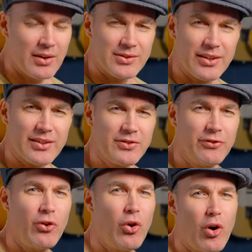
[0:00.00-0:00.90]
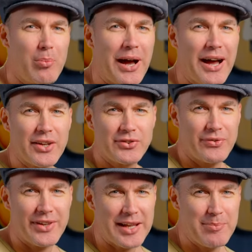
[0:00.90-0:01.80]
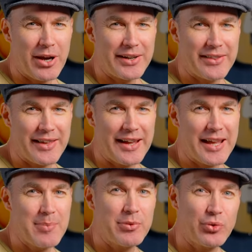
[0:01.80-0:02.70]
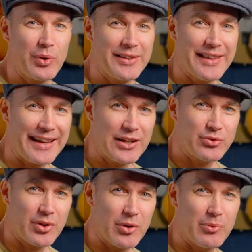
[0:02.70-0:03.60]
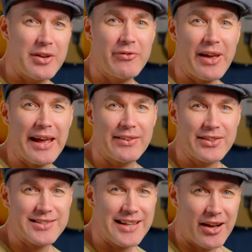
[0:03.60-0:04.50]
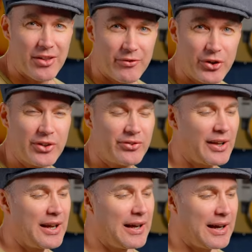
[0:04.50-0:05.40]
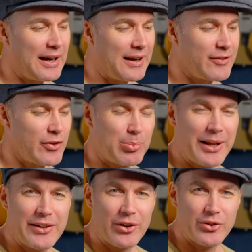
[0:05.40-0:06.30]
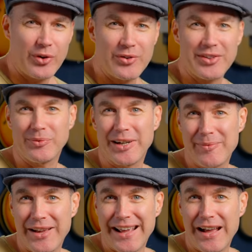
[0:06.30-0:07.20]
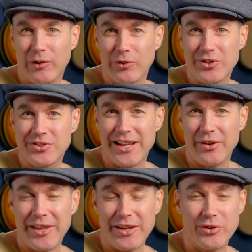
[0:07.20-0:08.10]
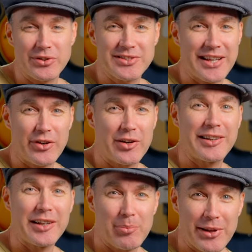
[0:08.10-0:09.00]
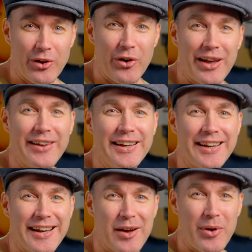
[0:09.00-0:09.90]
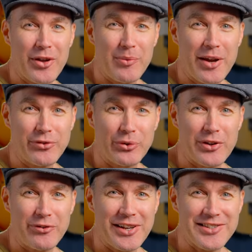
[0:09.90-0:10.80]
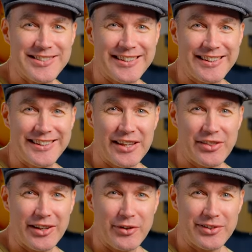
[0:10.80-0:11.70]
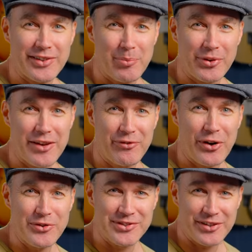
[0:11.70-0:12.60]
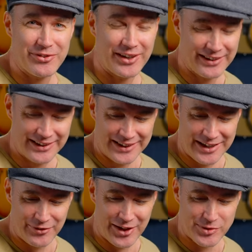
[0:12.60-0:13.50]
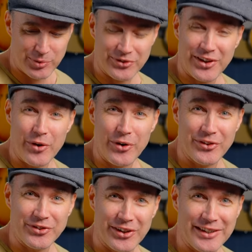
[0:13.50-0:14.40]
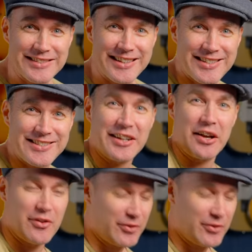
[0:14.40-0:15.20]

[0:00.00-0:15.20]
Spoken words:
So there's four bars of the E minor there in between that intro riff and the start of the verse. If you're playing it on your own, it doesn't really matter how long you stay on that. You could stay on it a little bit longer while you wait for all your friends to get the lyrics up on their phones if that's what's going on. So let's get stuck into the